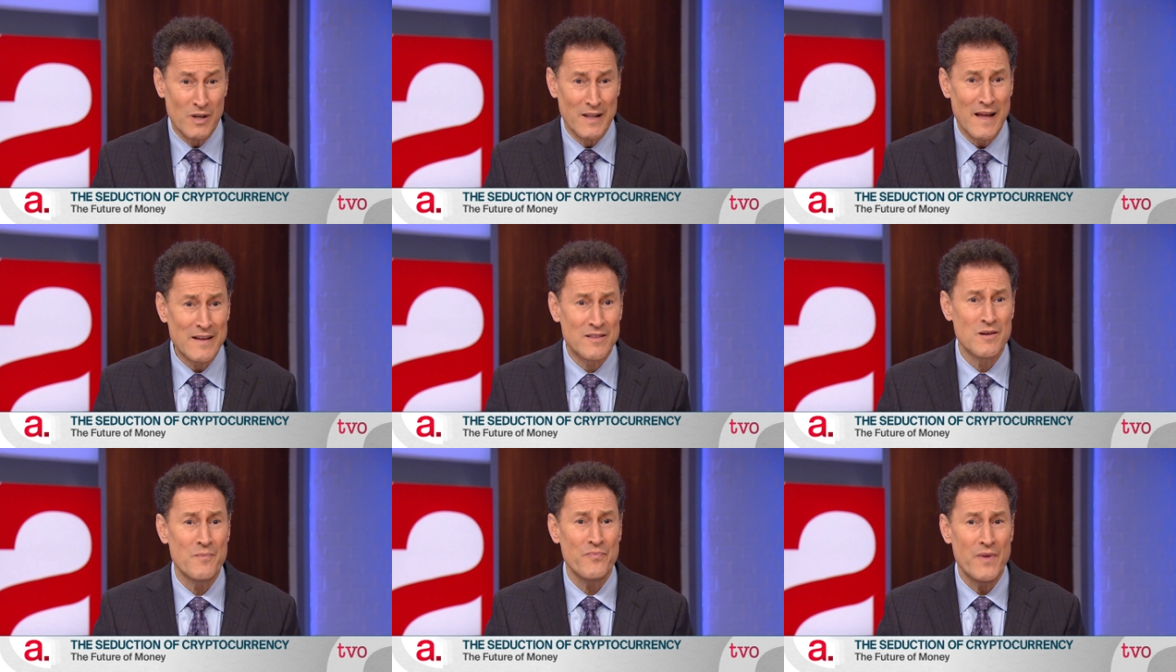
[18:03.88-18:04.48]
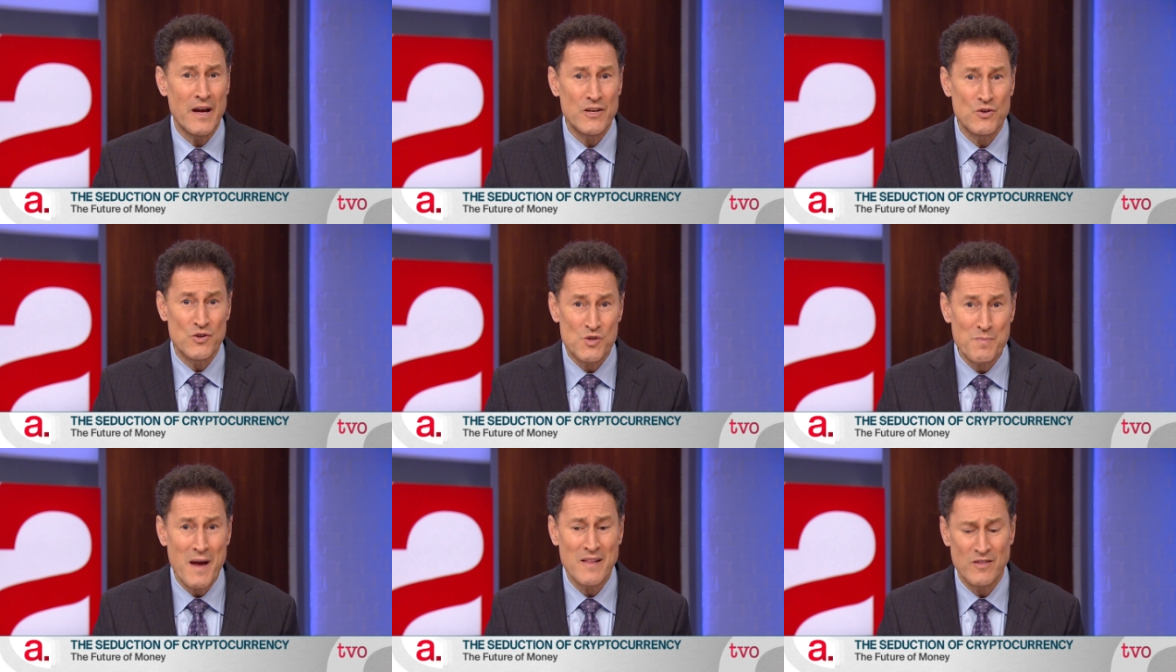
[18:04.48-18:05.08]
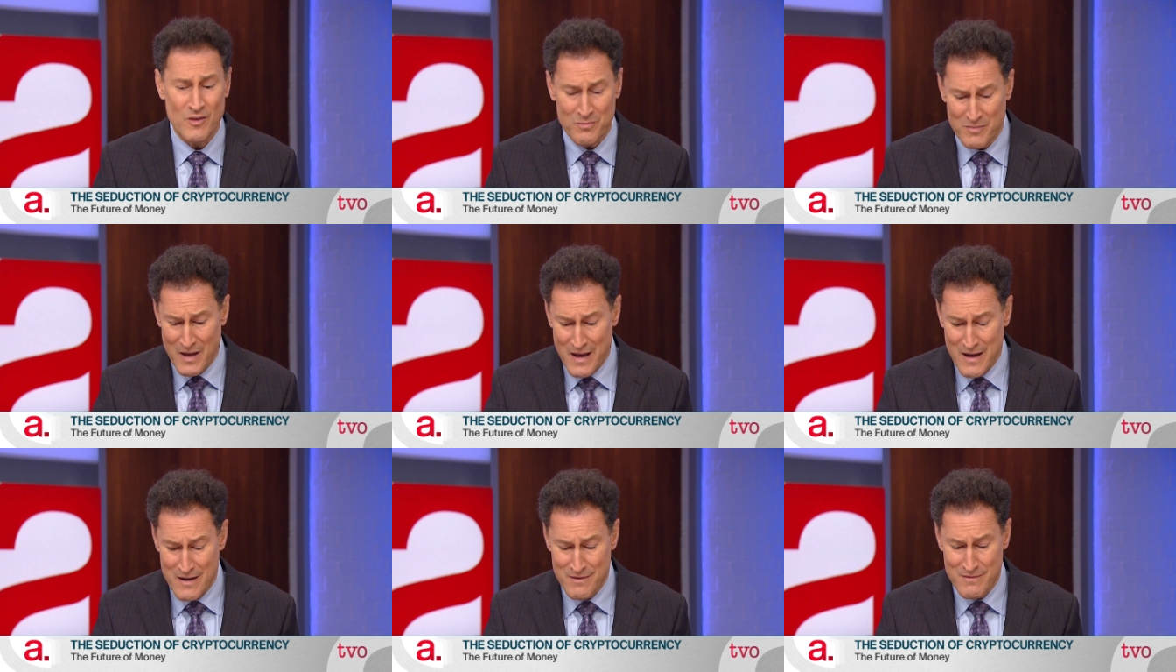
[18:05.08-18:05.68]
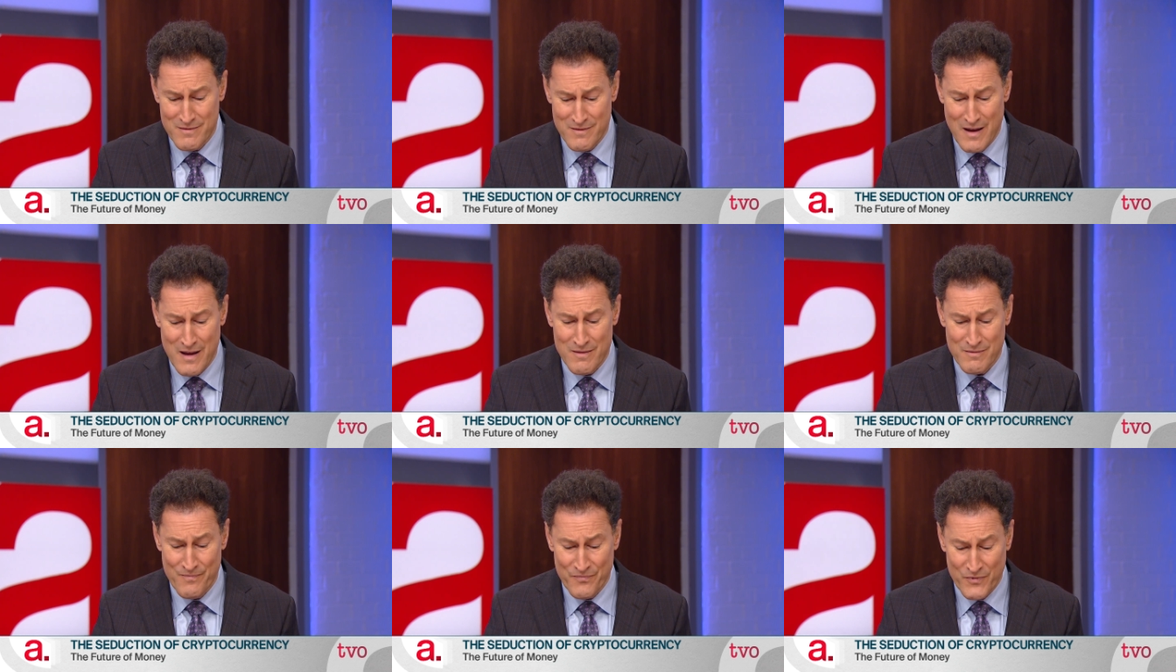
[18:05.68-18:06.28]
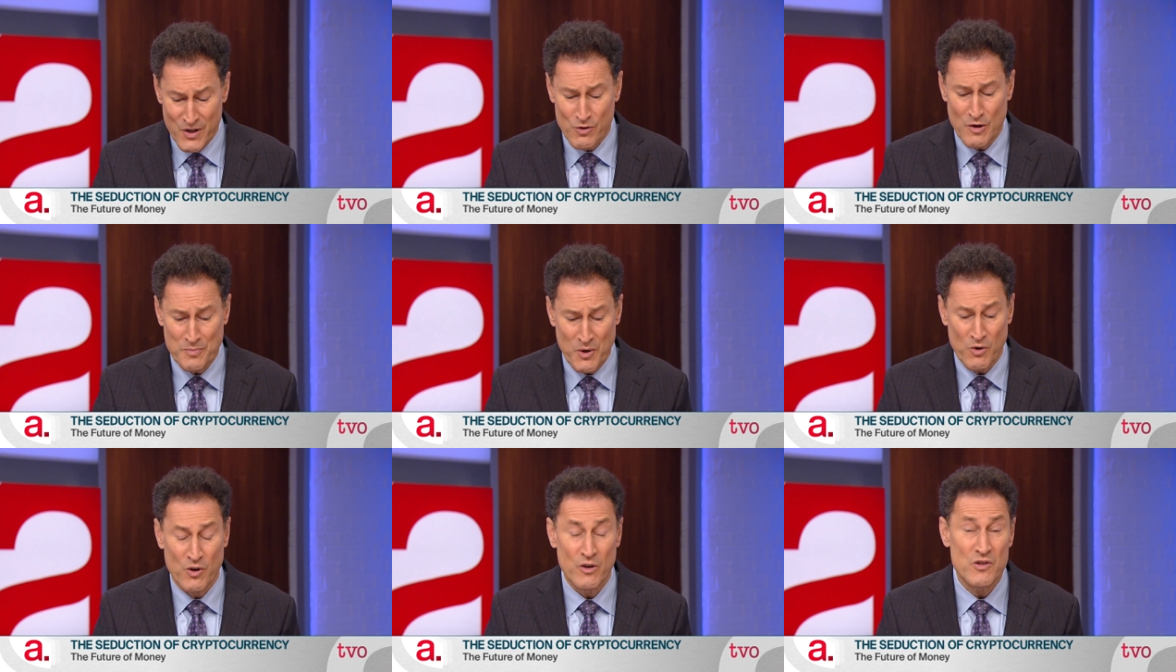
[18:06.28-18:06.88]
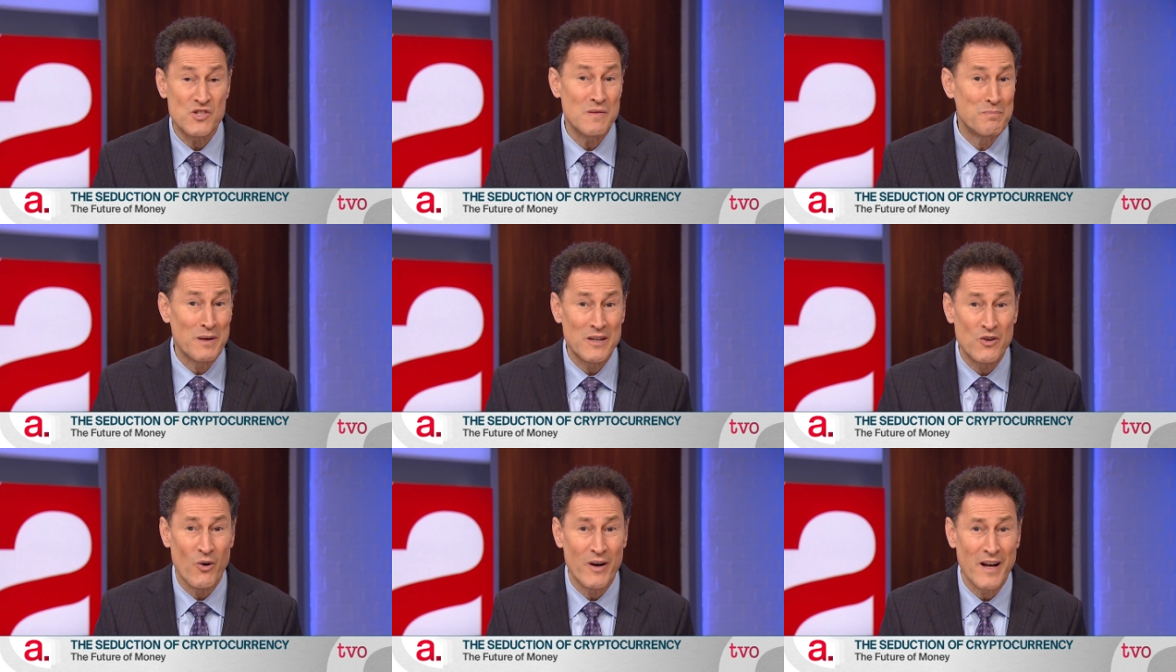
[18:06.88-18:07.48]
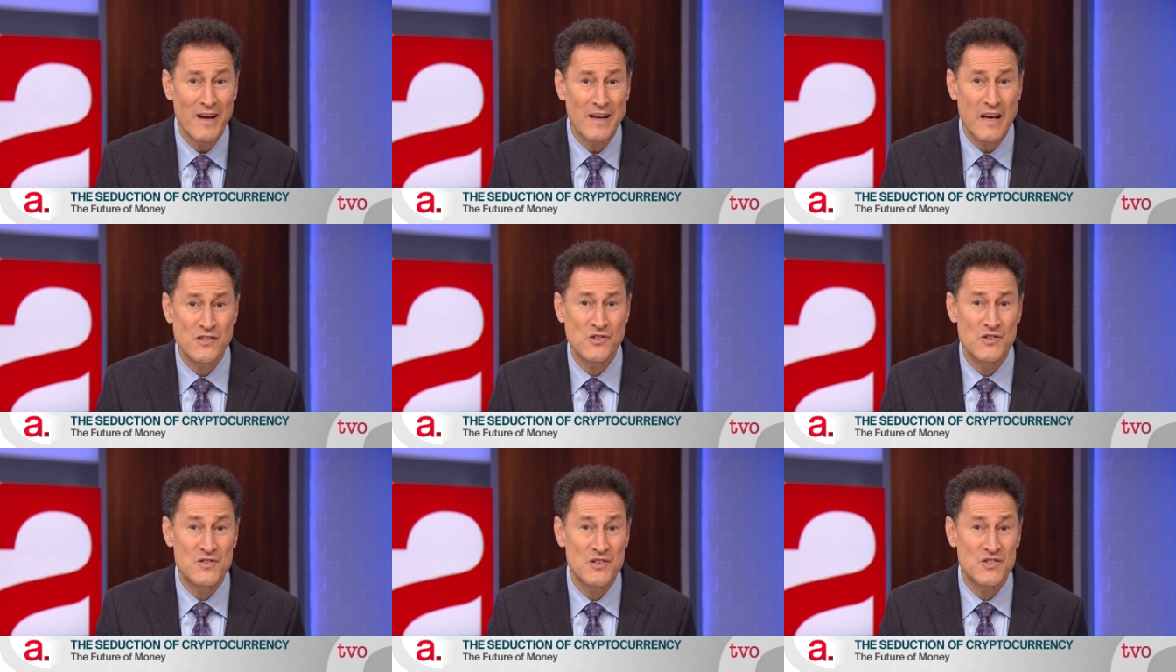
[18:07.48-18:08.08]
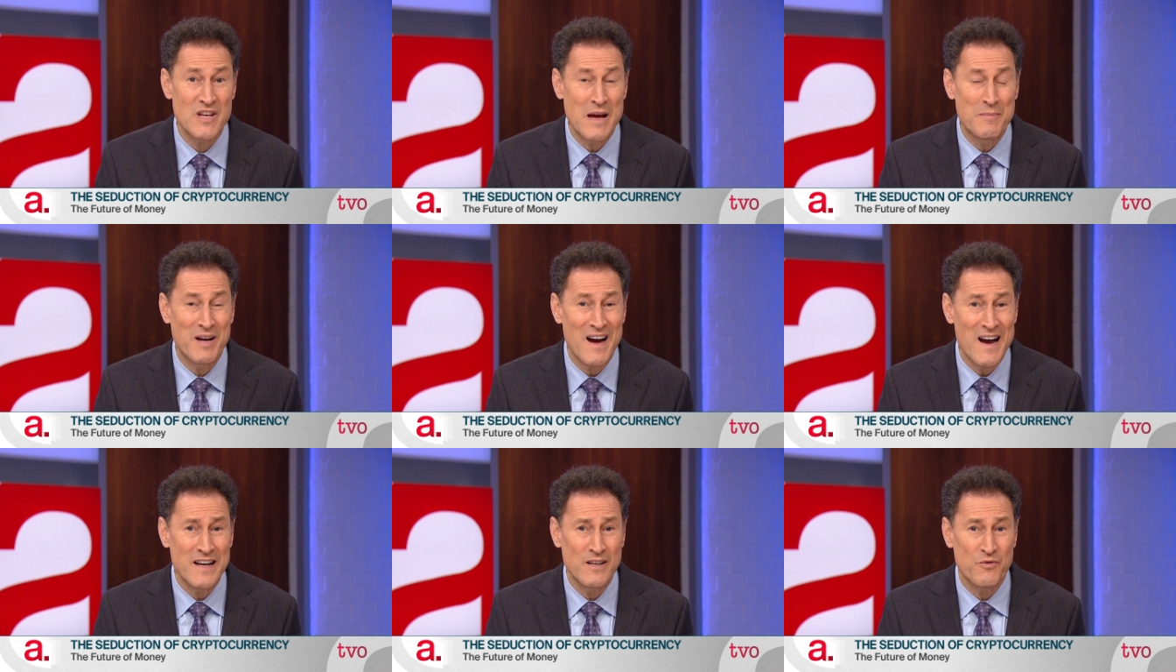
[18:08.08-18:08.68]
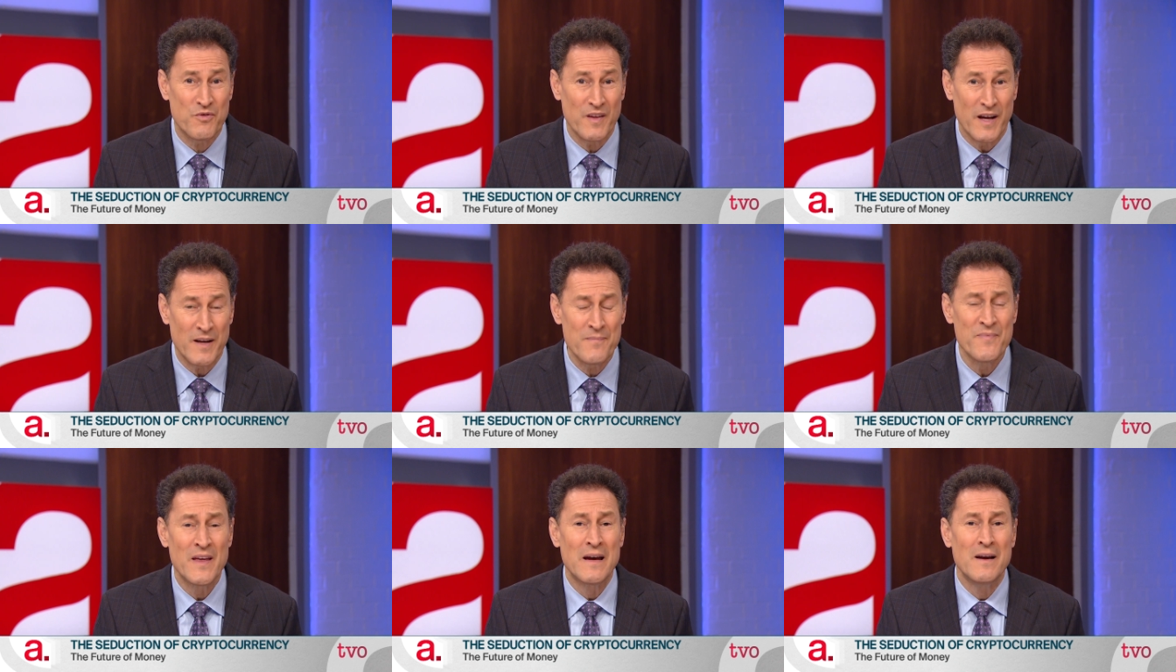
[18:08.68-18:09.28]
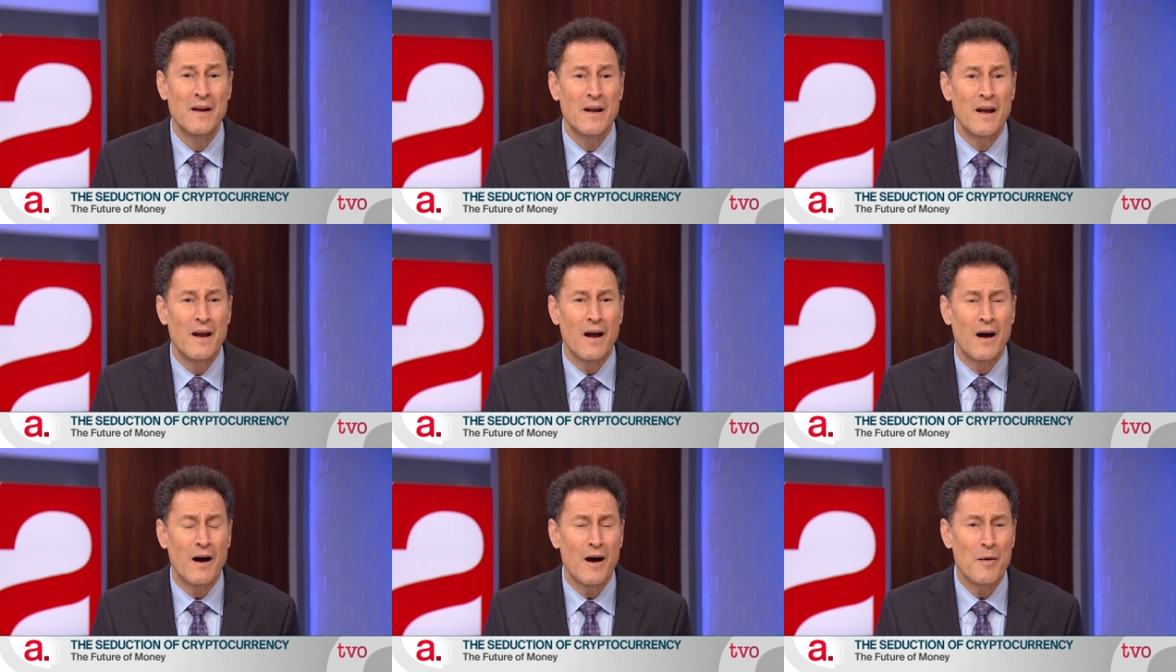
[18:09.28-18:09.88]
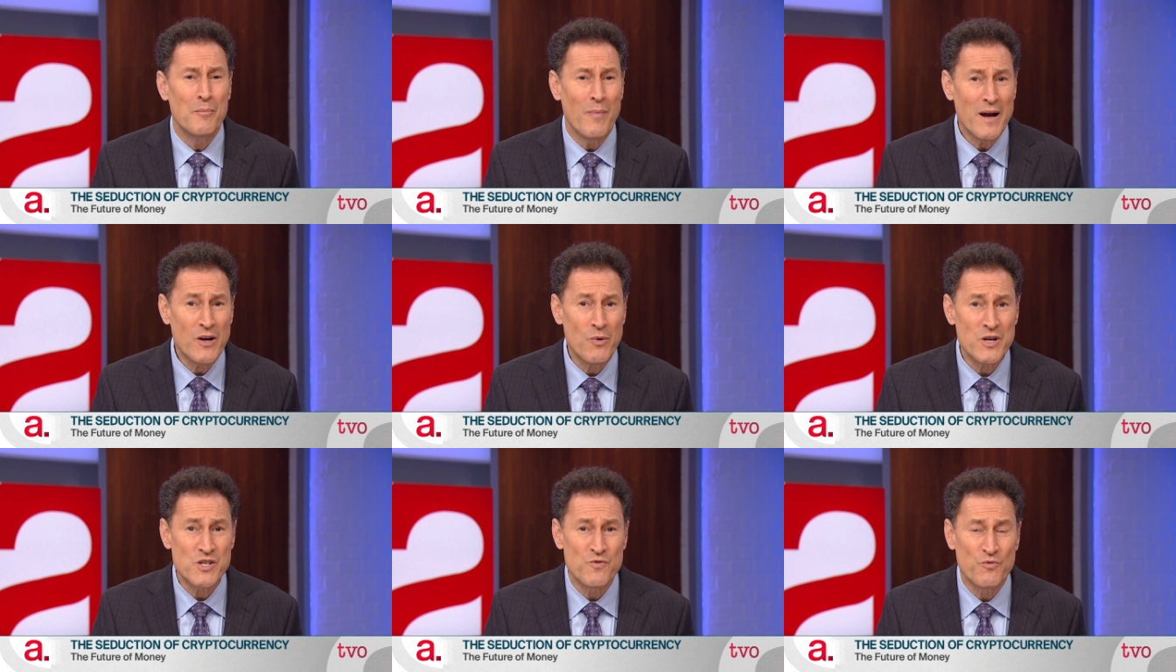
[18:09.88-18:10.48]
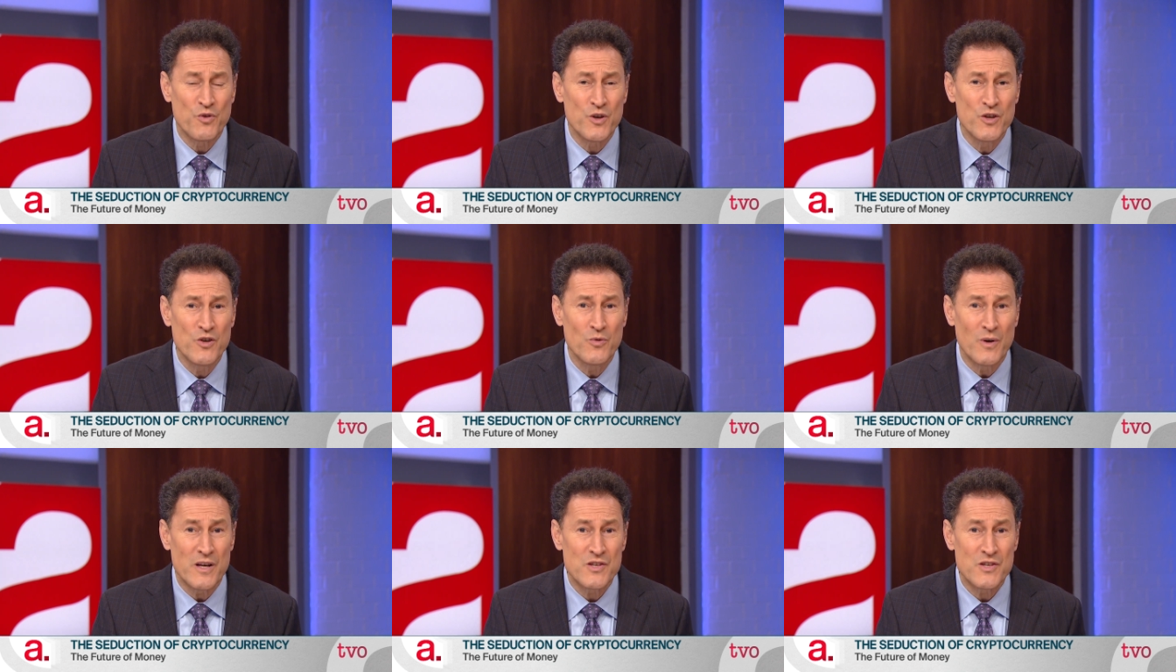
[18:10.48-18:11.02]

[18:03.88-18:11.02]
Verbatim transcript: collect them and you spend them, and and cryptocurrency, Bitcoin, I guess, is the same kind of thing. Uh, my question for you